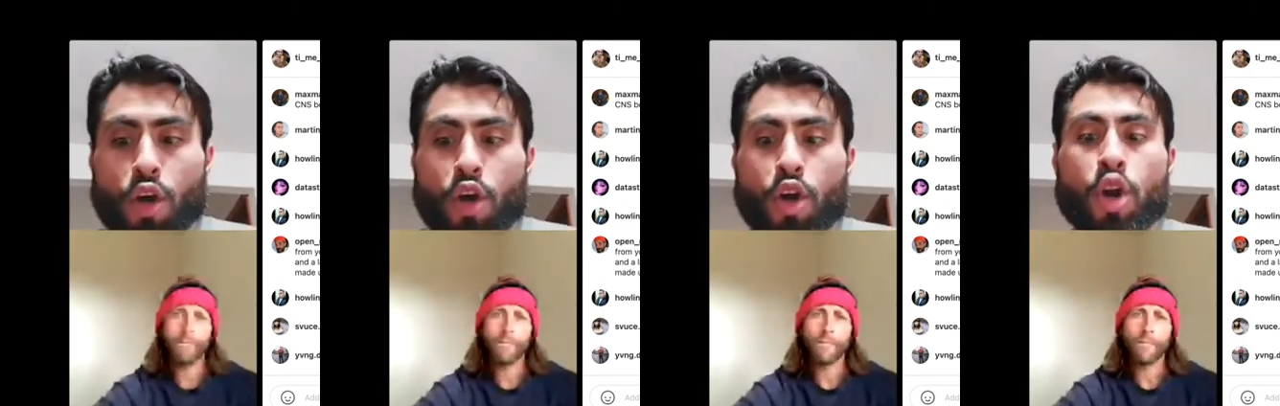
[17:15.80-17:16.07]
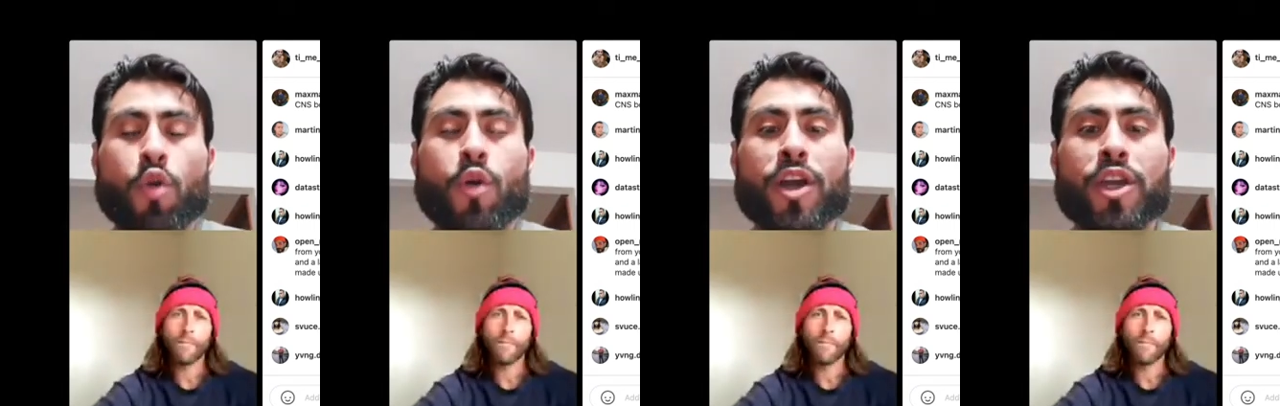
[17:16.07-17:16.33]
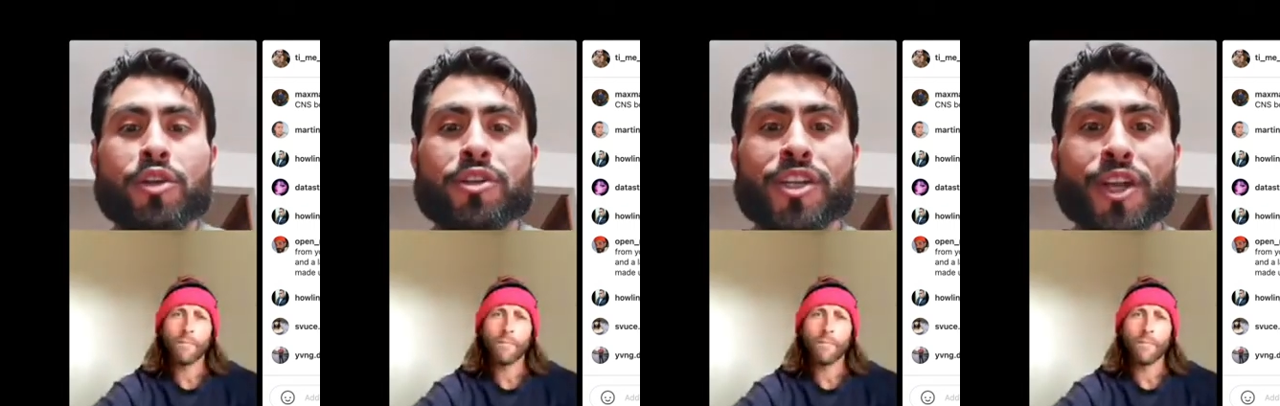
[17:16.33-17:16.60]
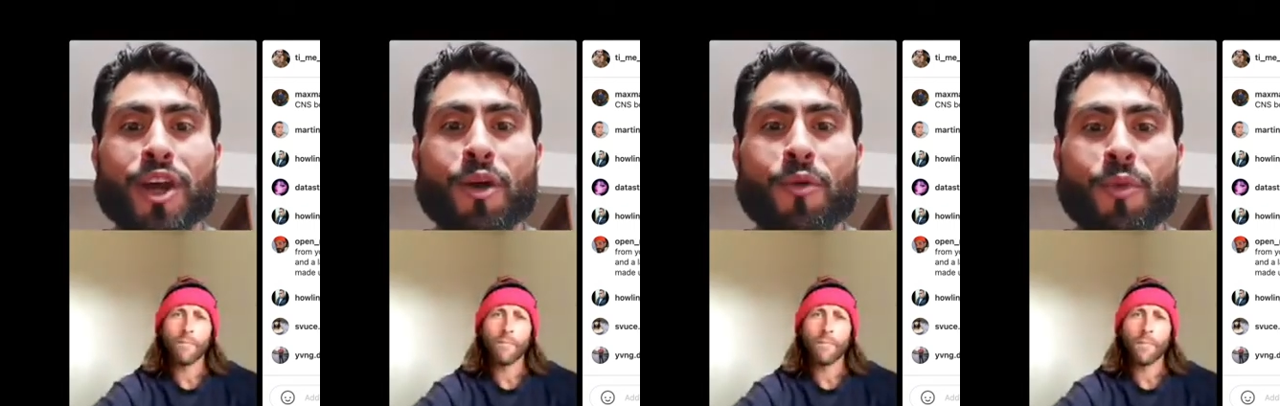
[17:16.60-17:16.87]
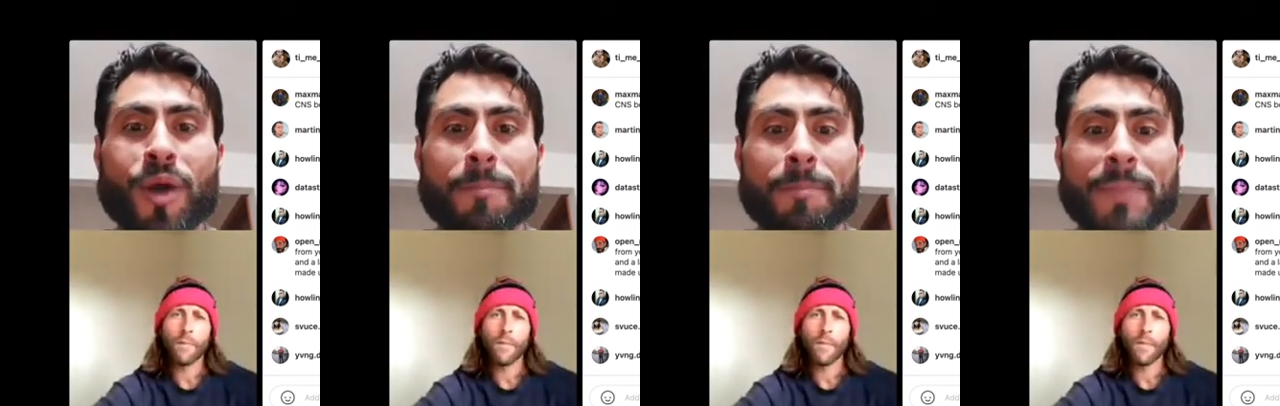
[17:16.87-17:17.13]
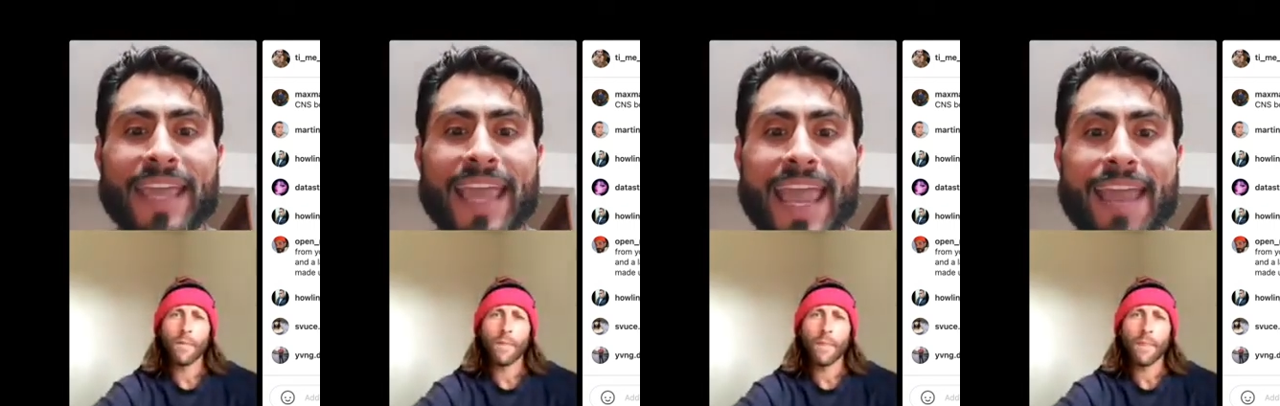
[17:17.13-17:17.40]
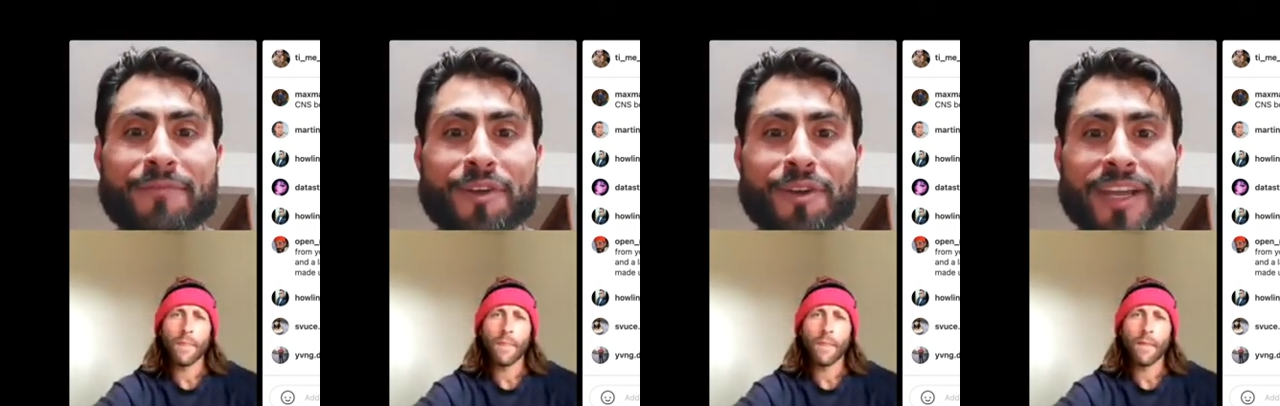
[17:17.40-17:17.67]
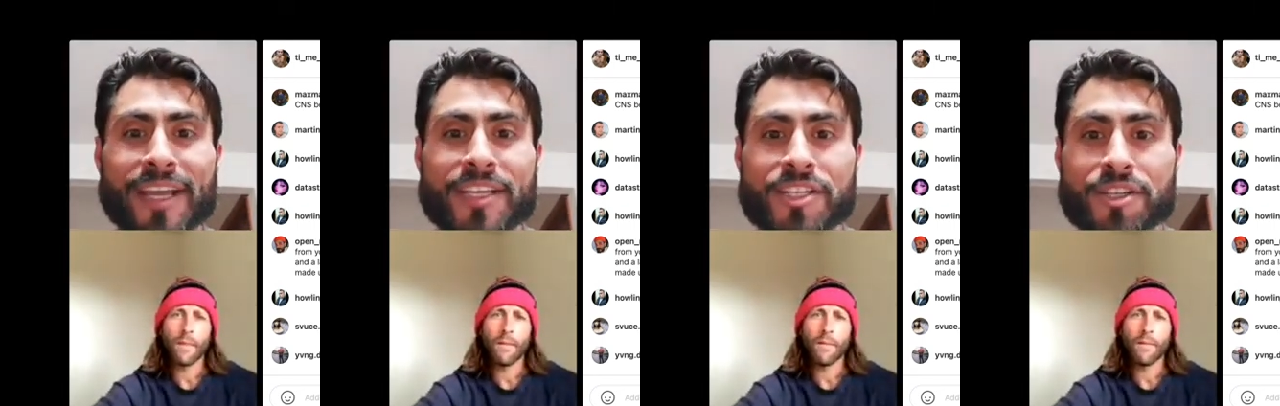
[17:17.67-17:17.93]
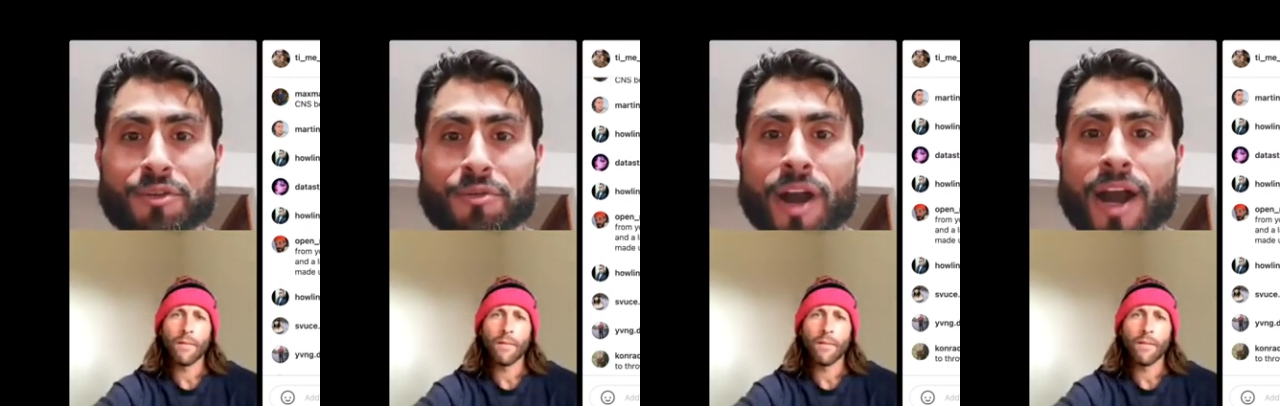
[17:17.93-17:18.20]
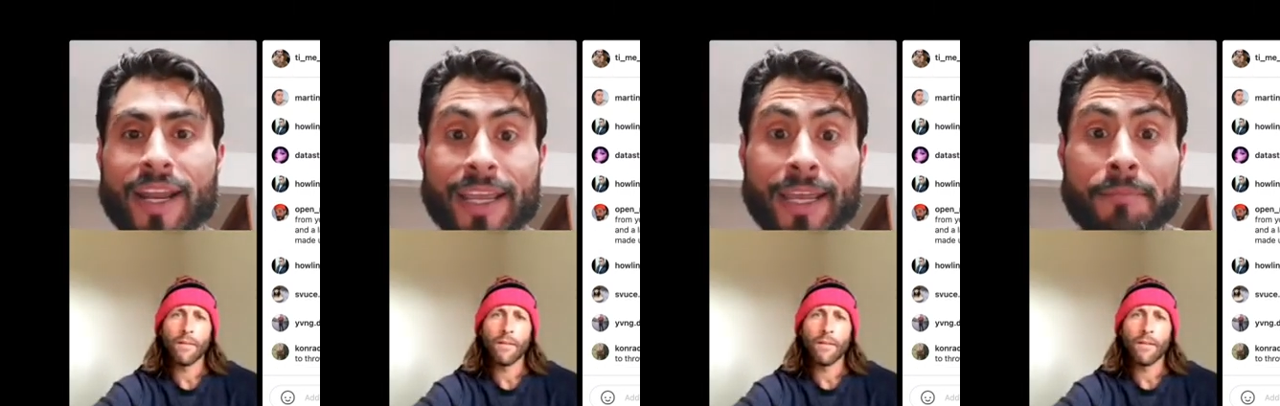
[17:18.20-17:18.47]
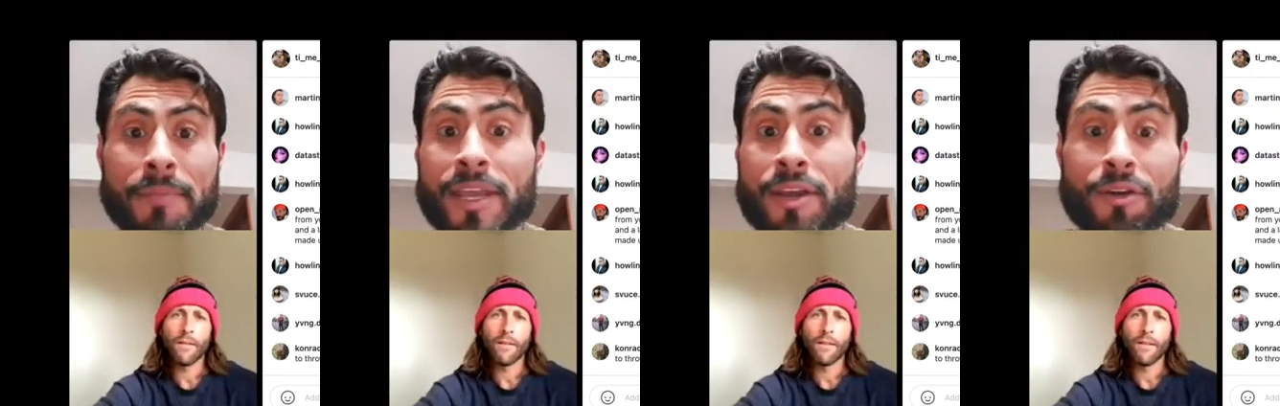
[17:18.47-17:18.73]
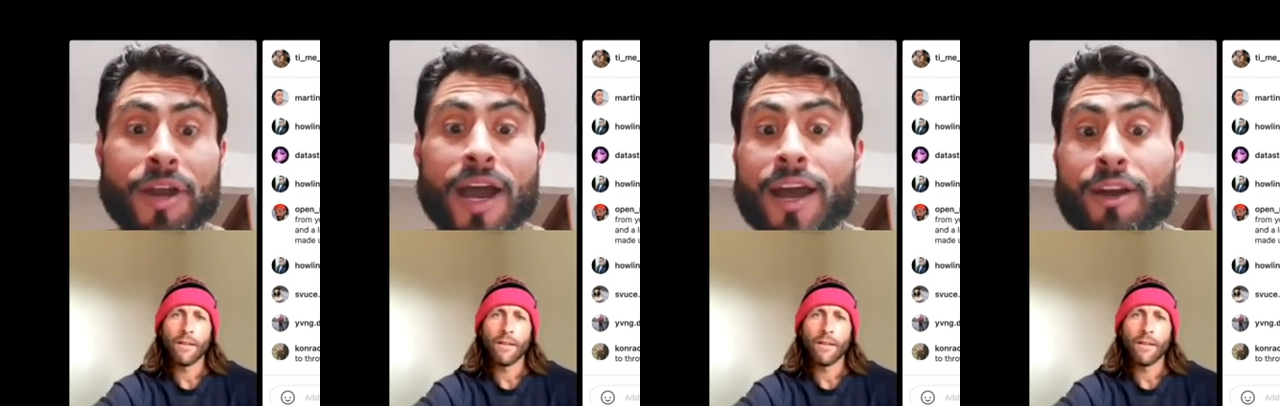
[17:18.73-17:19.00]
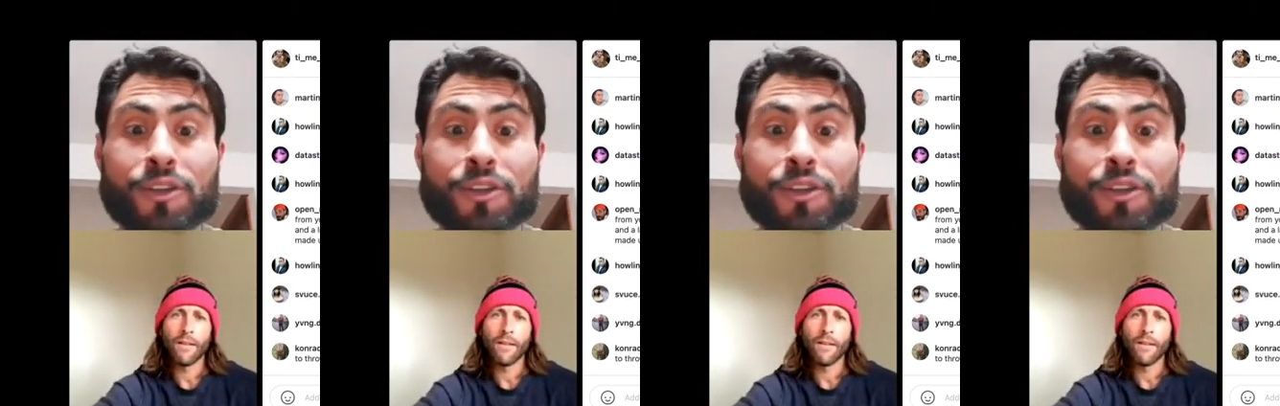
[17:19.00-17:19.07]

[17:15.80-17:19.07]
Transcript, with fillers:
Speaker 1: Who are you to know what behavior is neurotic in me or not,